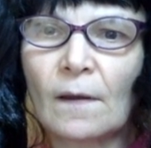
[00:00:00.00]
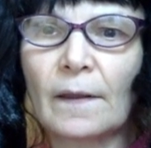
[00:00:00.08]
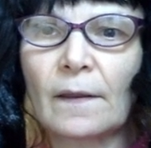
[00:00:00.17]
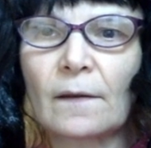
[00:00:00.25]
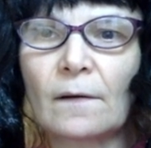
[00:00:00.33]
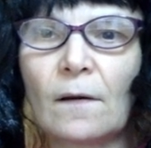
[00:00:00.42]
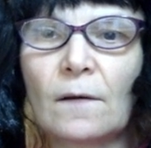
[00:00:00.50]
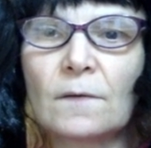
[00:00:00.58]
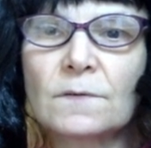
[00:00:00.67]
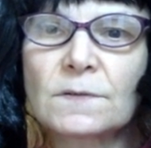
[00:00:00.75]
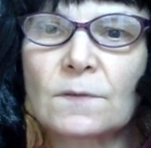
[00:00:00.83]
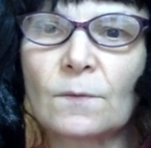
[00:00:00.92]
I can
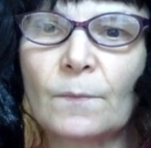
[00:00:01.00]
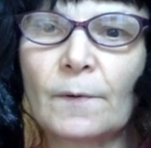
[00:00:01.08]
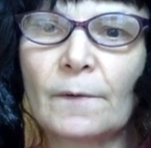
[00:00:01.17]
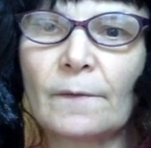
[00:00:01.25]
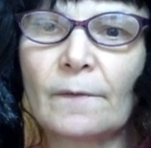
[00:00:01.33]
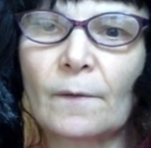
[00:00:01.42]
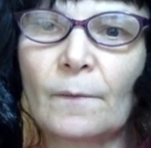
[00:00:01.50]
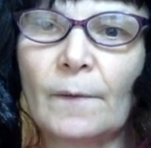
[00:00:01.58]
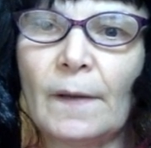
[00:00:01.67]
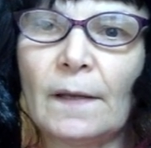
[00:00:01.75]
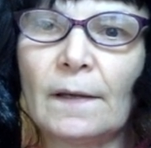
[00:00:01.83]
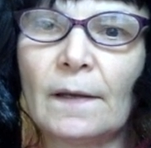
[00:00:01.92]
also put the
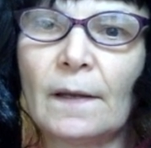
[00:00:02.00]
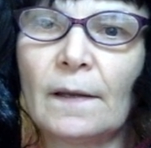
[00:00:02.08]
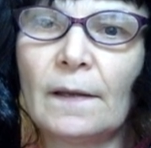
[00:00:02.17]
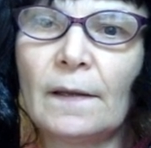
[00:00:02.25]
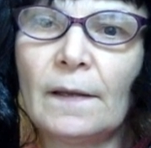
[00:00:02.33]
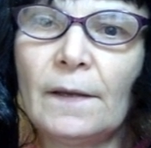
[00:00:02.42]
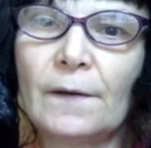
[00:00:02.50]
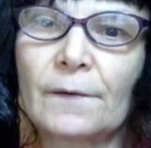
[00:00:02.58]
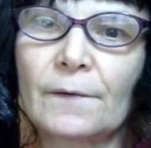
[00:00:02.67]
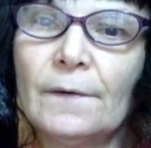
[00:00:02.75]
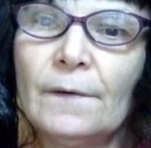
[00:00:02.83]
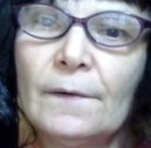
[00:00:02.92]
queen
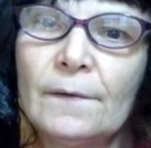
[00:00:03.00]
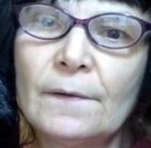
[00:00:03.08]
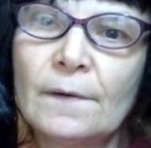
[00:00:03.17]
here,